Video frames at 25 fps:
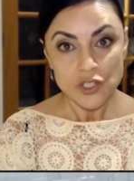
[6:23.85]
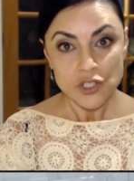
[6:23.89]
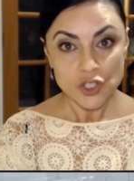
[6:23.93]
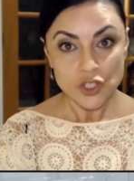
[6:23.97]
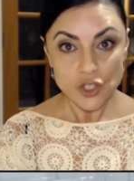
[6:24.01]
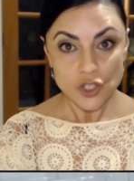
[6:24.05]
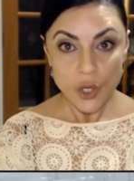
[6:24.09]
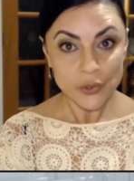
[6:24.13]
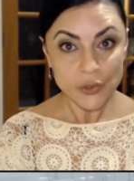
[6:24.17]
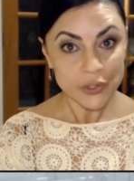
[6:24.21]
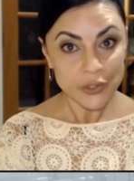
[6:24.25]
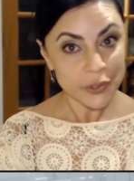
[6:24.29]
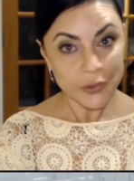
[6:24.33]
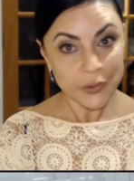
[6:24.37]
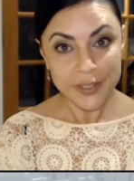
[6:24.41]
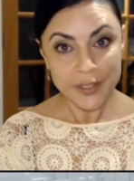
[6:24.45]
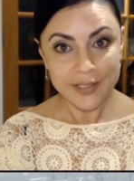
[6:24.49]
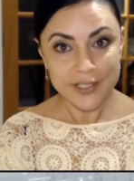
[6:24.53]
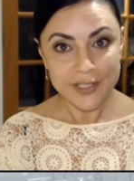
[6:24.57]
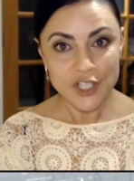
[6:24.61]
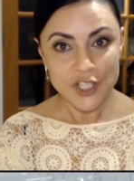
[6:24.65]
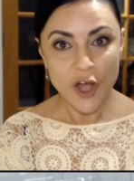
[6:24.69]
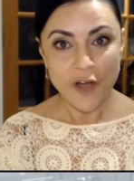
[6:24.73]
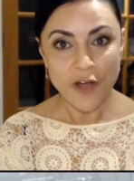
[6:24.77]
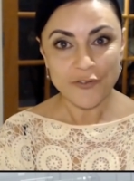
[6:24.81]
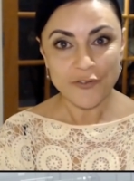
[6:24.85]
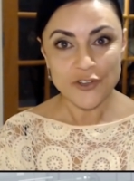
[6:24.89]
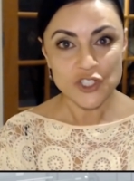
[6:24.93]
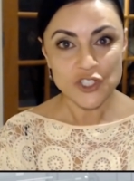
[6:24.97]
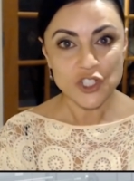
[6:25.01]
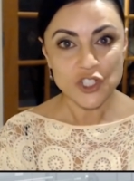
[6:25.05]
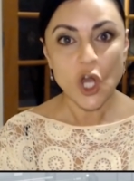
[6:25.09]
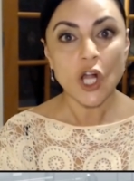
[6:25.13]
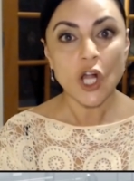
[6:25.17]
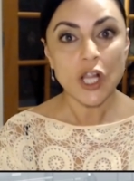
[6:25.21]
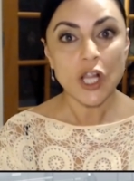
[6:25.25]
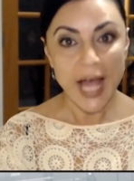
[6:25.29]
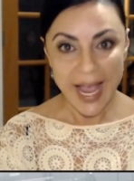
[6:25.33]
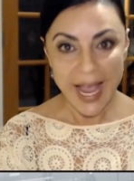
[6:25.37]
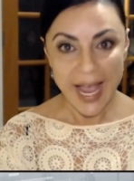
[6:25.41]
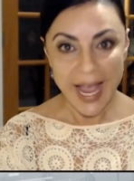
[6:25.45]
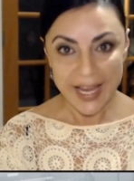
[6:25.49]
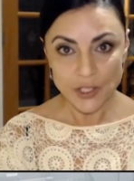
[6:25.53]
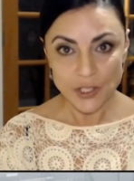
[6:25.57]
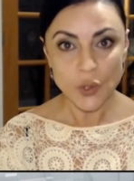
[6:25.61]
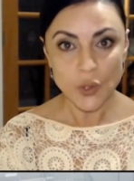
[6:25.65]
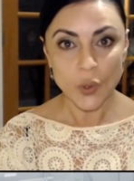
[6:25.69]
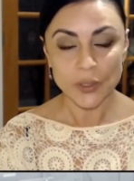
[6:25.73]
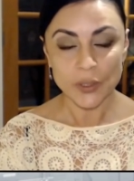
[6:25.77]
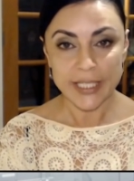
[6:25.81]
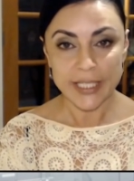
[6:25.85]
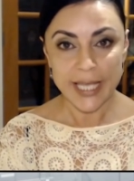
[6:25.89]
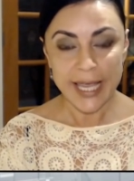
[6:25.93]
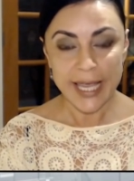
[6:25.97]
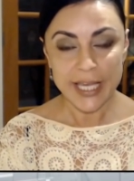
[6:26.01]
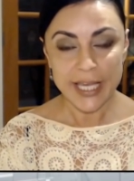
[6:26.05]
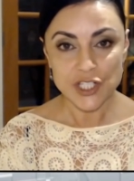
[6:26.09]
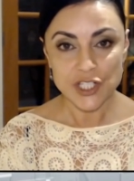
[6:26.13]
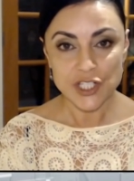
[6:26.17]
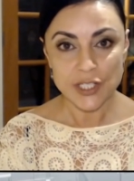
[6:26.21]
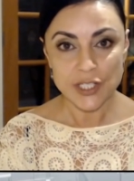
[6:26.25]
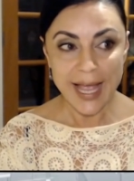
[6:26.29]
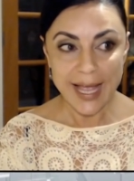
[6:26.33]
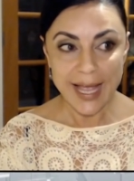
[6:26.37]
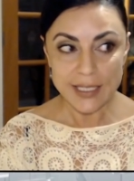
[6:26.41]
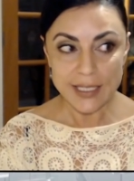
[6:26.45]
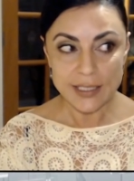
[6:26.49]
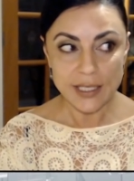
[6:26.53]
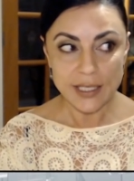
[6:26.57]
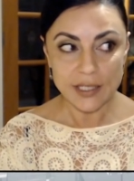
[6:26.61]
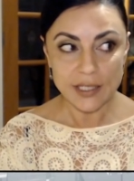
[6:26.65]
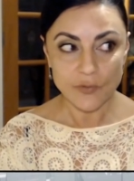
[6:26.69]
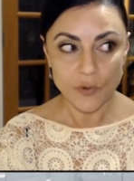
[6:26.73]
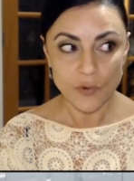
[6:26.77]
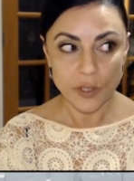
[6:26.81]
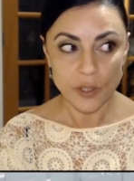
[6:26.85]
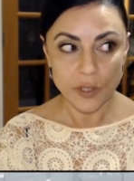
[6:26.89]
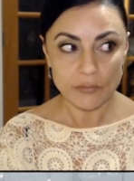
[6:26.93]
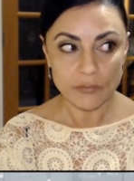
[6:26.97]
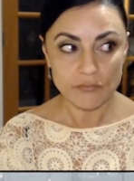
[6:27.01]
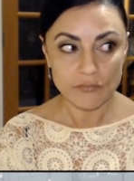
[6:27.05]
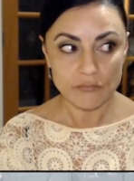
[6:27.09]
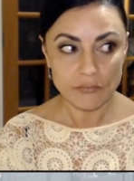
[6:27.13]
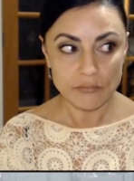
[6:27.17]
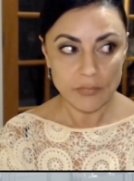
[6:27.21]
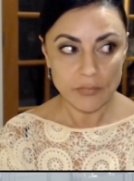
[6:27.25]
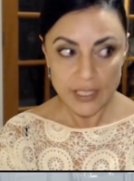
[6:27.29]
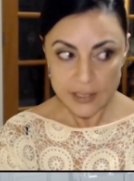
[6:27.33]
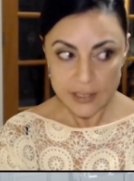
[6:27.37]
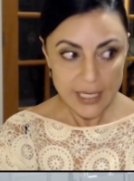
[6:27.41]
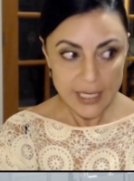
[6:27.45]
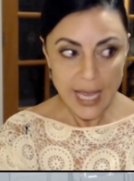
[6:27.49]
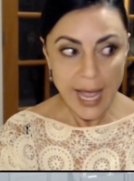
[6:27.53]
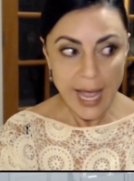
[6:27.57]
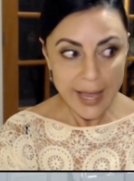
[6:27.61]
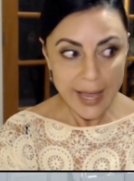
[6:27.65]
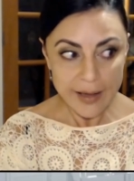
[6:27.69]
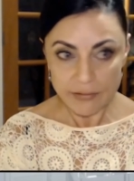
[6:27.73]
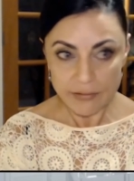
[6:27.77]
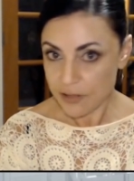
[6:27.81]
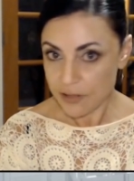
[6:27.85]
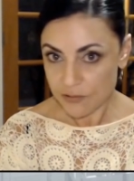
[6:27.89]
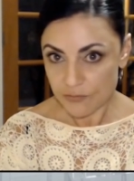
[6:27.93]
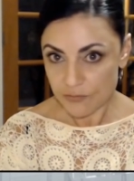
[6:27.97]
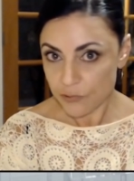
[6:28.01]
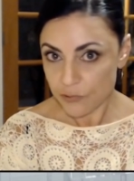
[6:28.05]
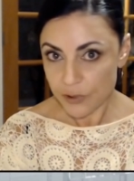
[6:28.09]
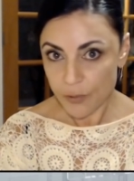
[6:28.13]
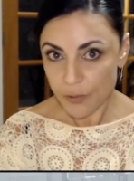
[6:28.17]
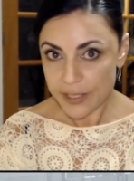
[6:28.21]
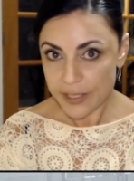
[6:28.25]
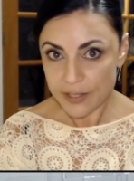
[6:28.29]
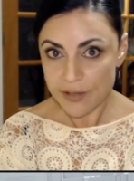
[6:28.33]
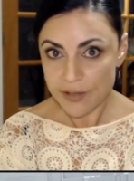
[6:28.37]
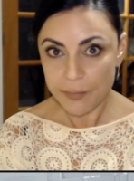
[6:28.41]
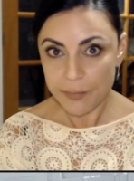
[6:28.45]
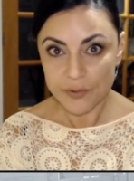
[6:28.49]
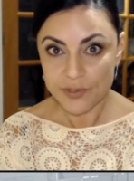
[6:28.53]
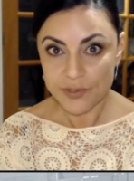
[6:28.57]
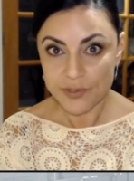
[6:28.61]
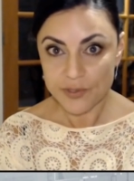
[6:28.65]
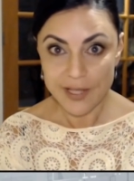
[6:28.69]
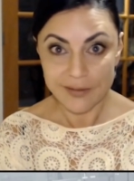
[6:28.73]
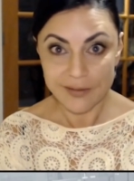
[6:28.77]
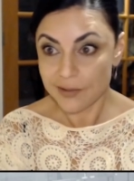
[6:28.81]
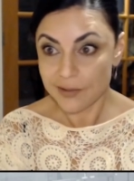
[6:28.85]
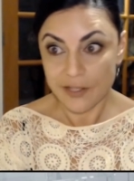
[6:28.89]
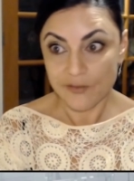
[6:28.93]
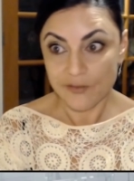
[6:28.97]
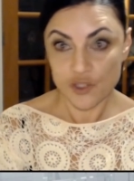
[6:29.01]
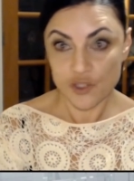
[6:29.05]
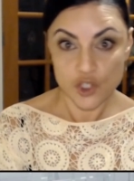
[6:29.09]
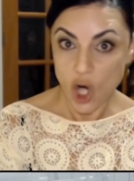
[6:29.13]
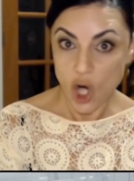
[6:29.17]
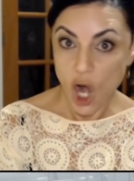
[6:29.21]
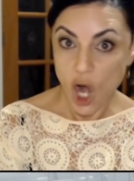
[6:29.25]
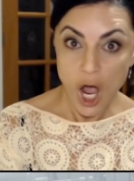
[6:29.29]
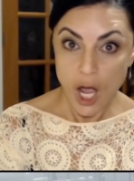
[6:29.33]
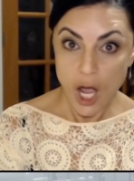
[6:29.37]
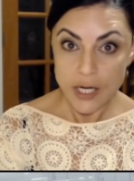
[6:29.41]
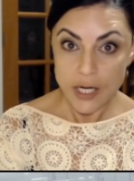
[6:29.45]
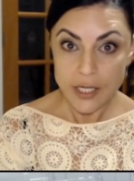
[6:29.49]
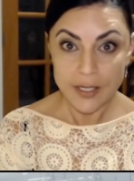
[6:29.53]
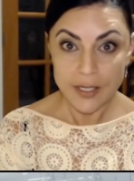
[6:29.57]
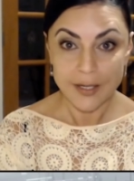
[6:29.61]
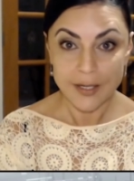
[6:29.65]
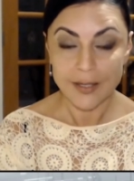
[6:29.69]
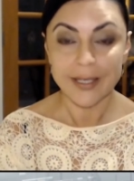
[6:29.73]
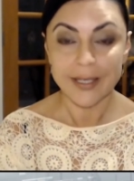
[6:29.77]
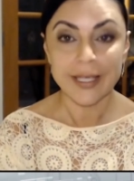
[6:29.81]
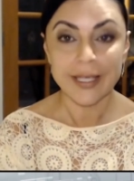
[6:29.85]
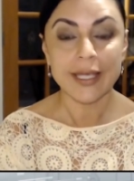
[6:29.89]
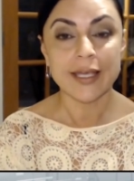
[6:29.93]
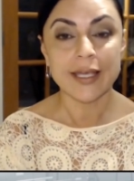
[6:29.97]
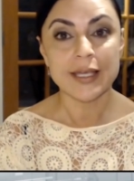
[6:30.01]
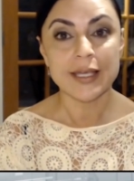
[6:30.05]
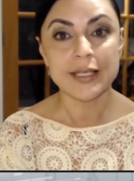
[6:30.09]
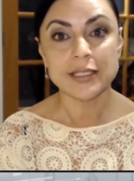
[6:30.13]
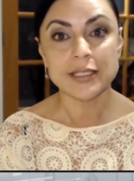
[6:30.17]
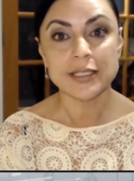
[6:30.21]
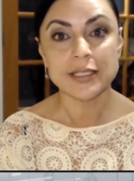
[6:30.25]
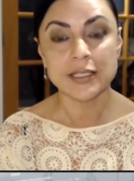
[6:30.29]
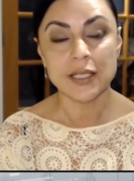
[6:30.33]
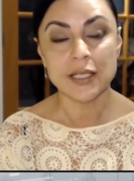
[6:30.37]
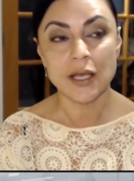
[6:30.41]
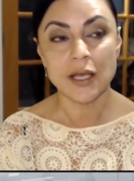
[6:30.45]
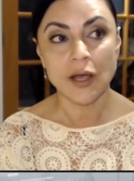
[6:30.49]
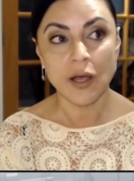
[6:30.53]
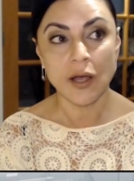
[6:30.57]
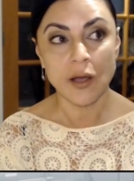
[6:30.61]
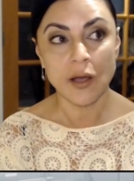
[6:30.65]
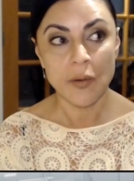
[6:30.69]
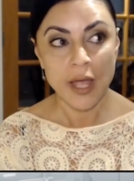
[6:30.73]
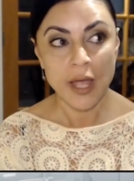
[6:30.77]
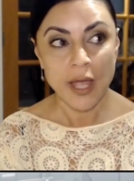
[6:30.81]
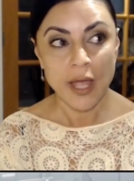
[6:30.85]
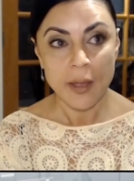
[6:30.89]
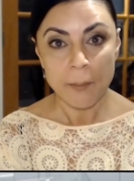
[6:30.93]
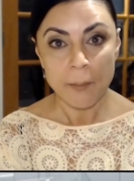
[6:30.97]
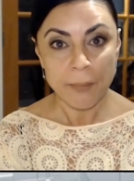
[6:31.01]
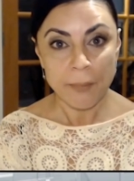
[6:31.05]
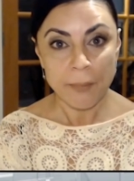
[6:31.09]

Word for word: So during this conference call, I told the agent, I said, well, this guy, this U S representative, John, is uh,